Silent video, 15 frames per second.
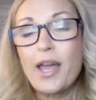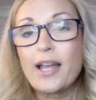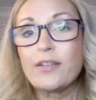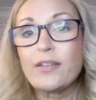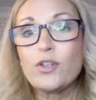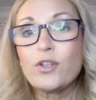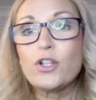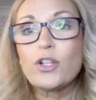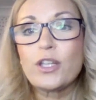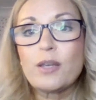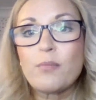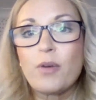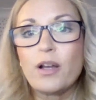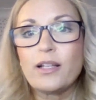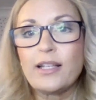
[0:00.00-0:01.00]
And if you look
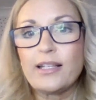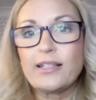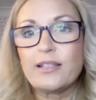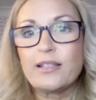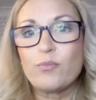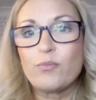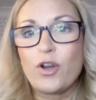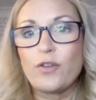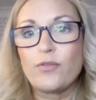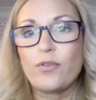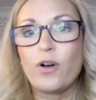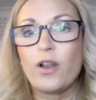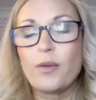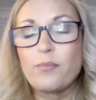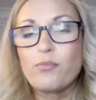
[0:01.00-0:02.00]
at my LinkedIn
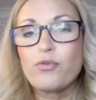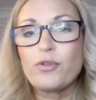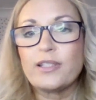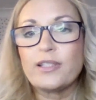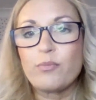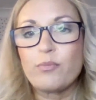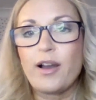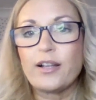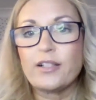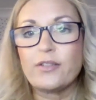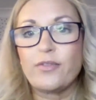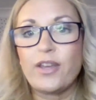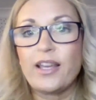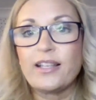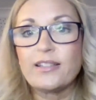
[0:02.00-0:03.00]
profile, I'm pretty proud of it.